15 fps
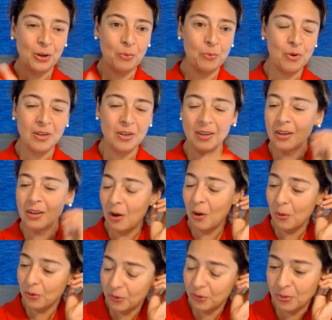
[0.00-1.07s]
community
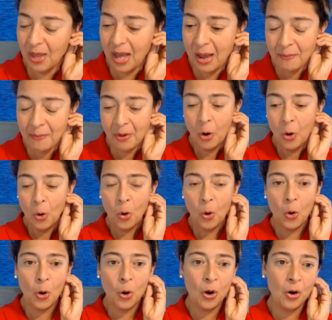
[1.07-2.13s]
close to them,
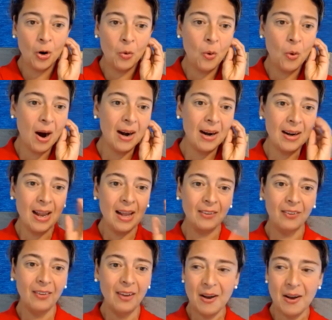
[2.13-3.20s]
or who are less,